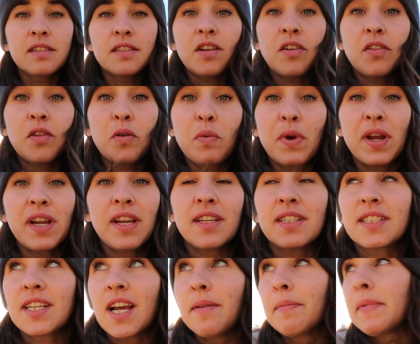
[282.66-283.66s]
So the wind
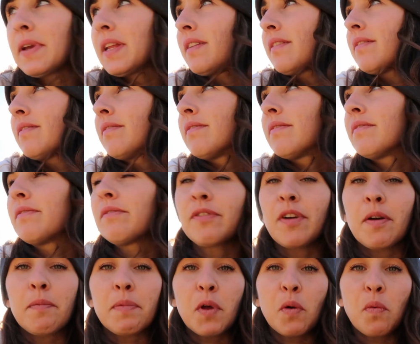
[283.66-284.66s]
is coming
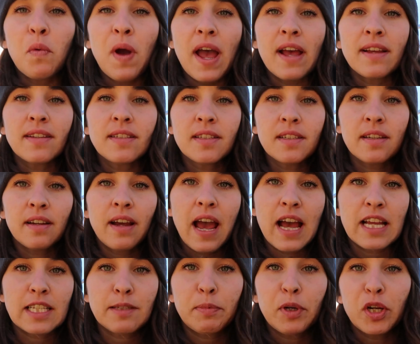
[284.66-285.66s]
from the west
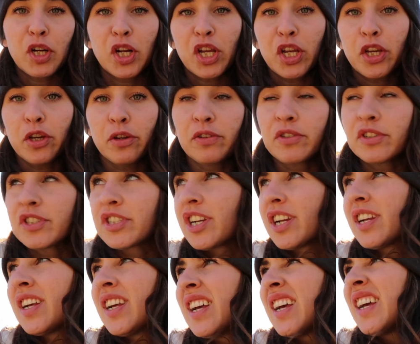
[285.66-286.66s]
as per
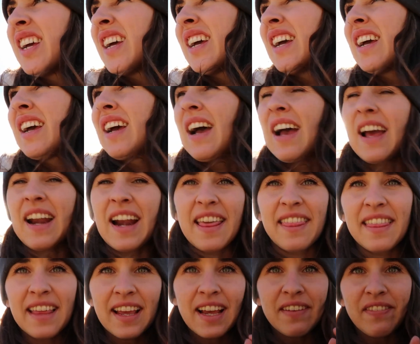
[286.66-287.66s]
usual. And I
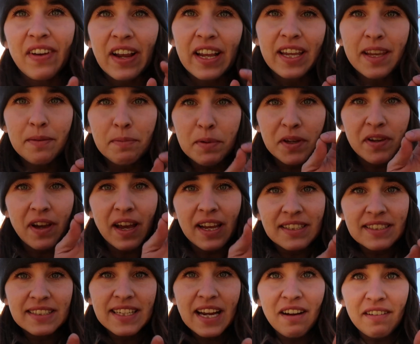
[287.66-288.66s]
think if I keep you
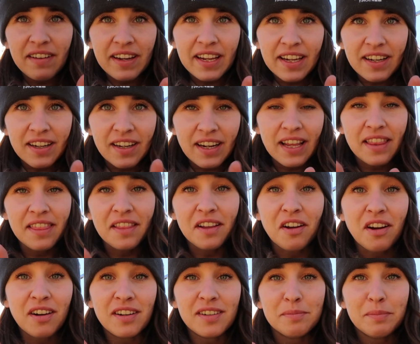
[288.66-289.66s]
guys down here in the
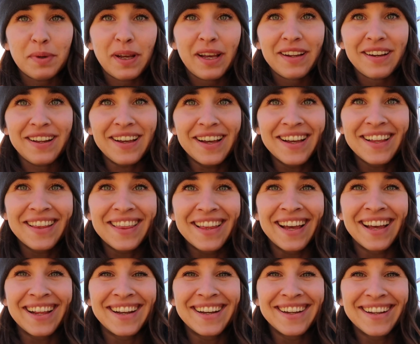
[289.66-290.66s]
garden bed,
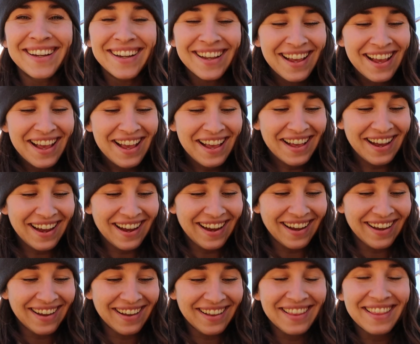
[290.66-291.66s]

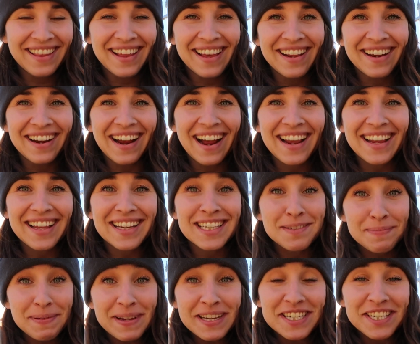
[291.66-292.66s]
then I can
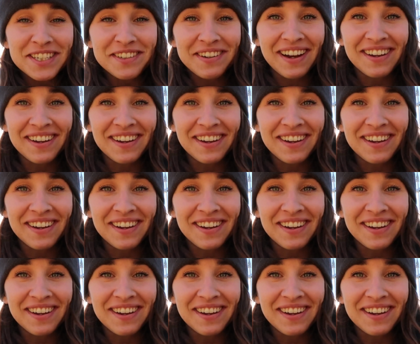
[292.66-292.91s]
speak to you